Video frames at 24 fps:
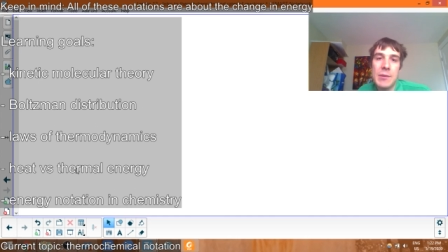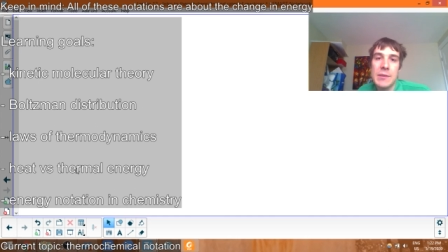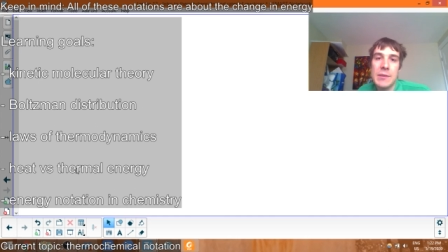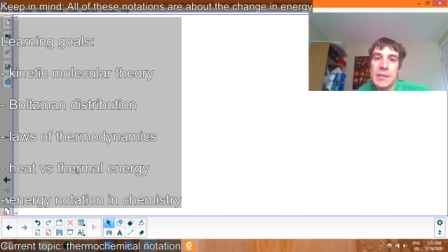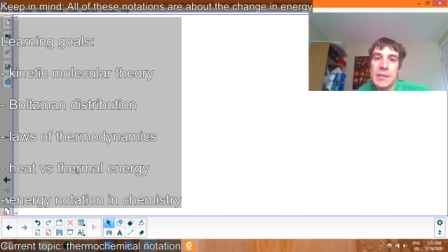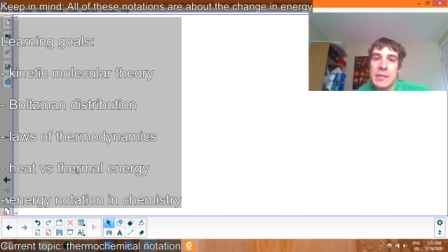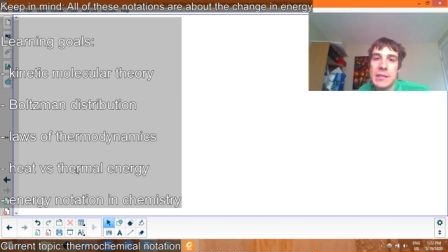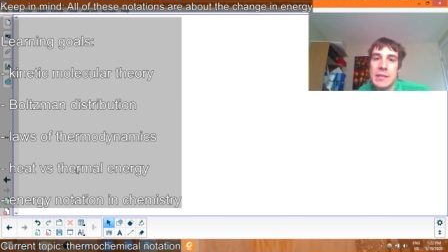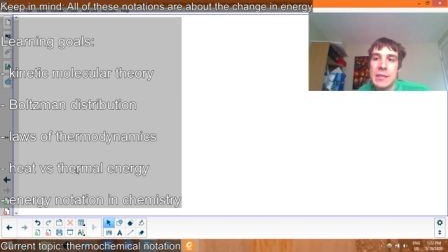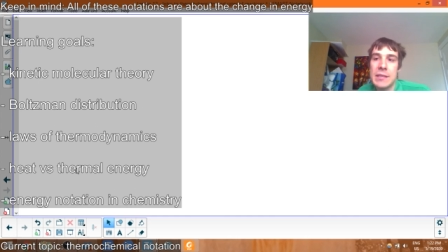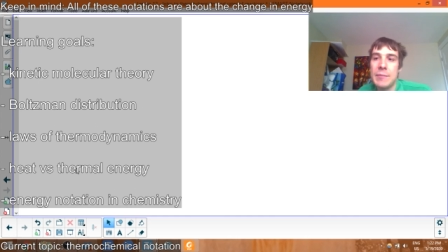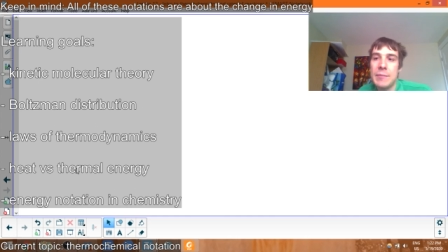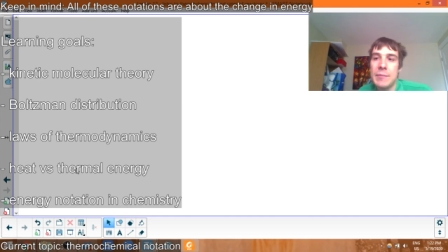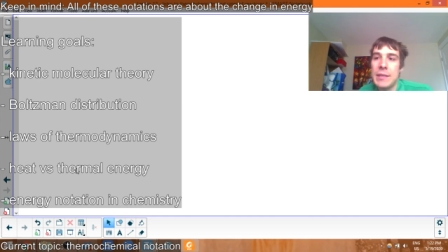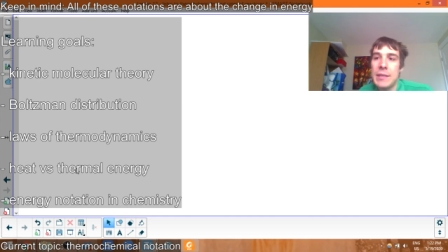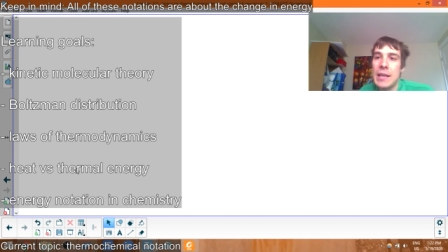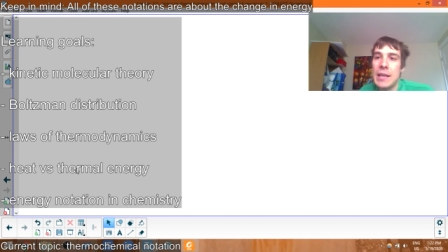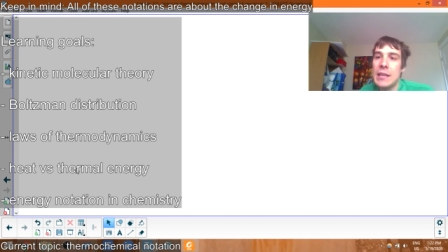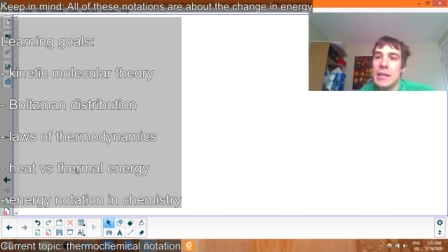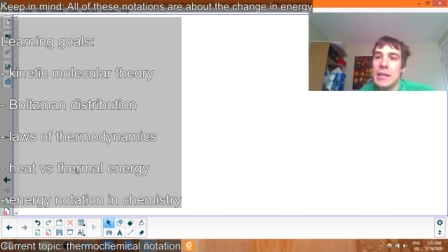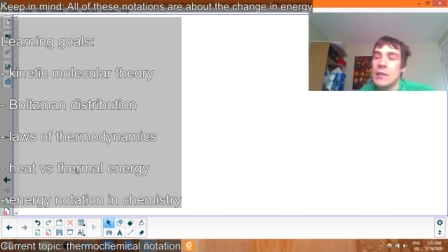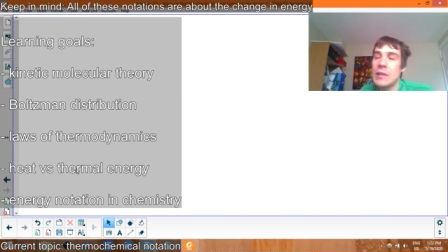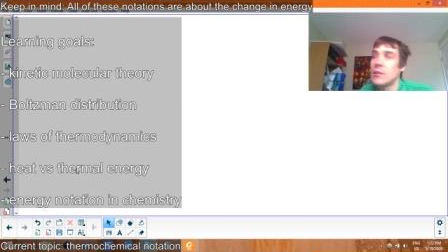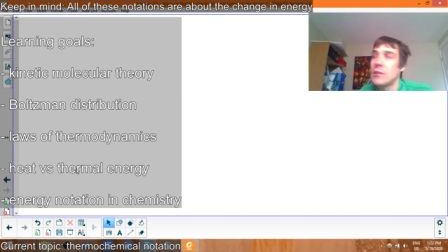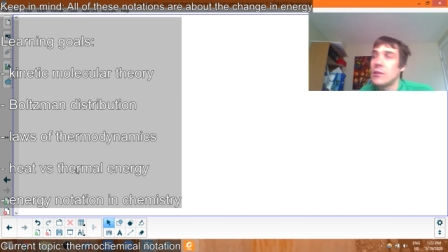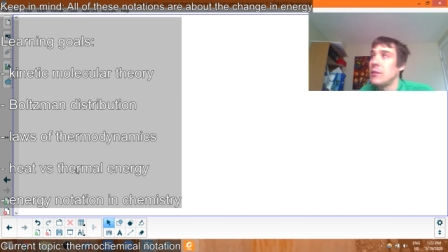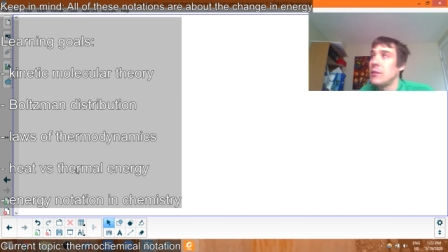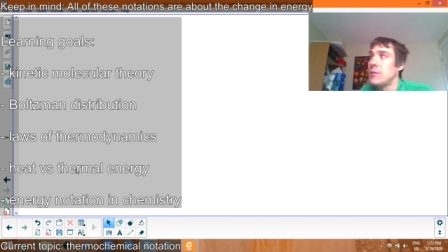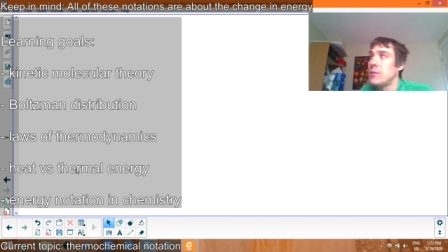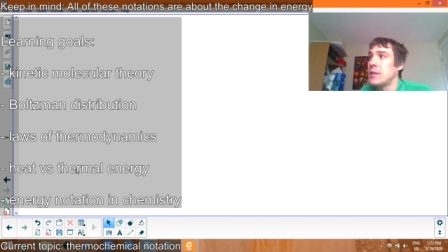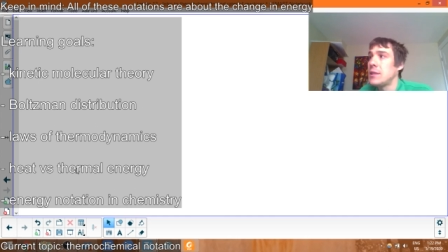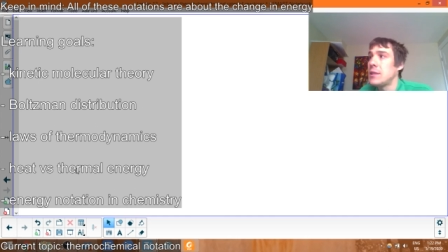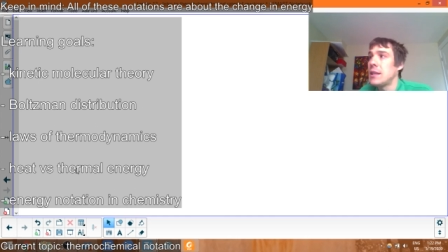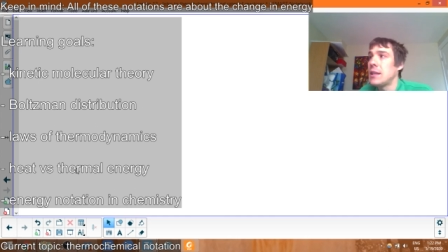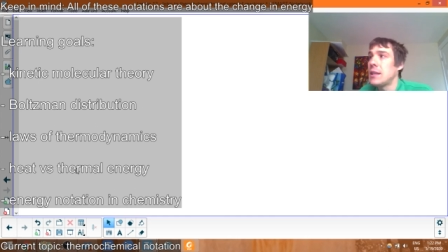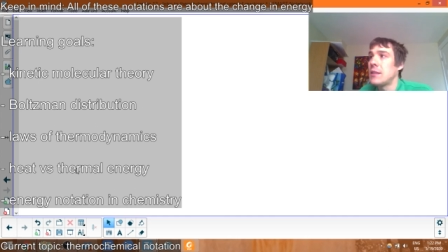system gaining or
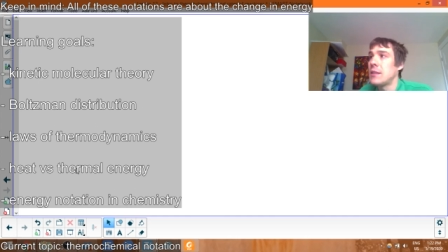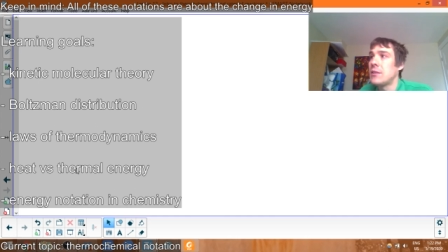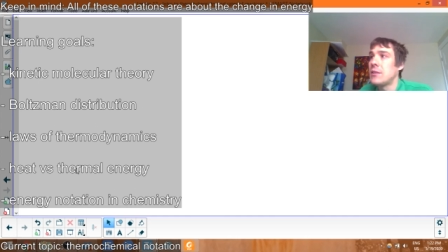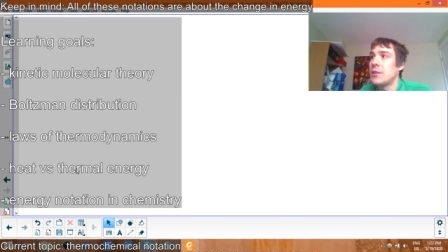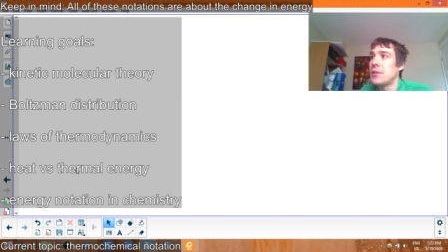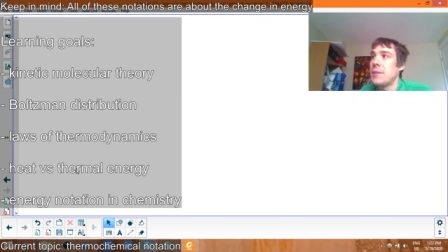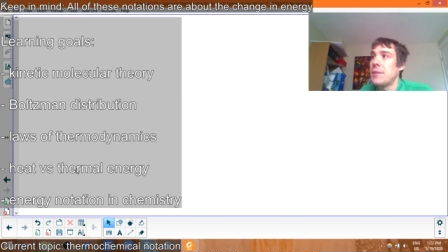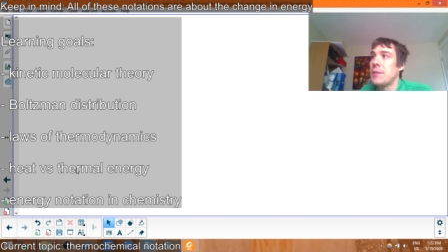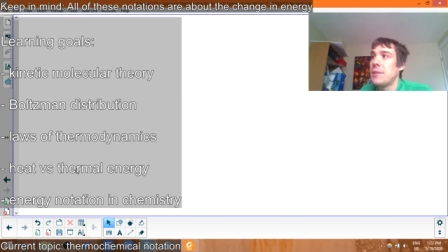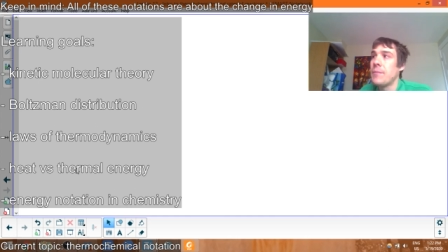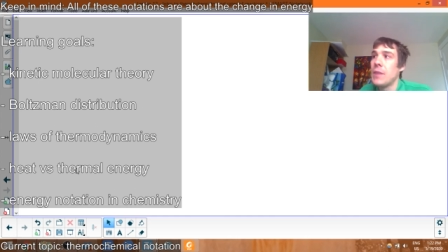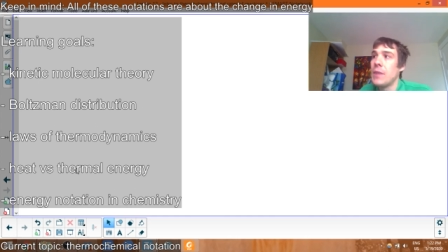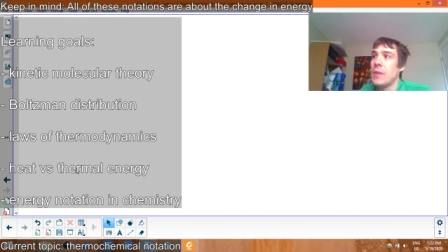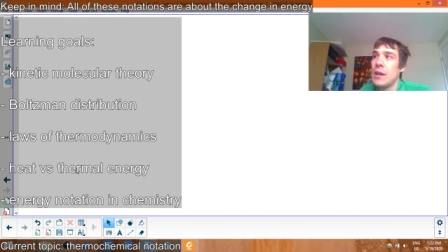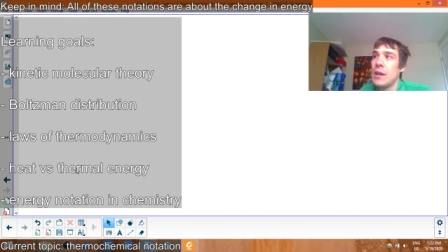losing energy.